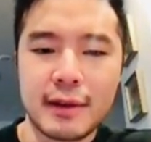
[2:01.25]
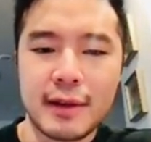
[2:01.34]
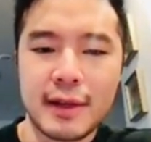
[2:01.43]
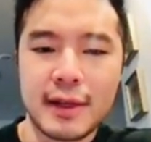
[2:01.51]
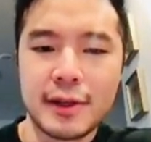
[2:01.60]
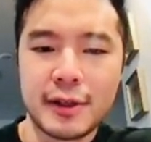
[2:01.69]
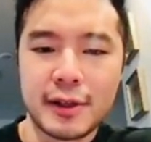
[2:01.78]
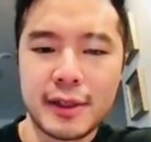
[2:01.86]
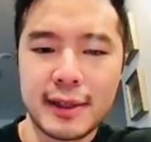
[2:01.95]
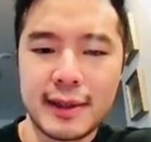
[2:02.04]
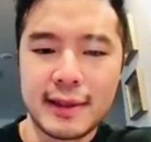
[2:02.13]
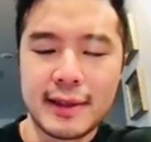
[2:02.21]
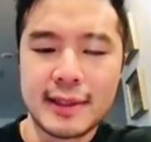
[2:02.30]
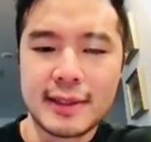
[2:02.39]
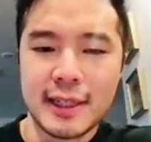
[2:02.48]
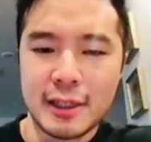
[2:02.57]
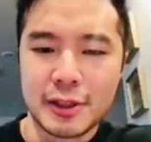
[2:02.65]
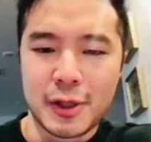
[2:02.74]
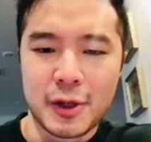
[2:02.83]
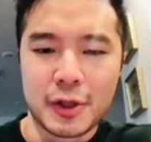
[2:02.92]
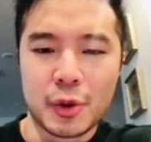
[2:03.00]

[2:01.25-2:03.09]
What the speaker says: Here, these cells aren't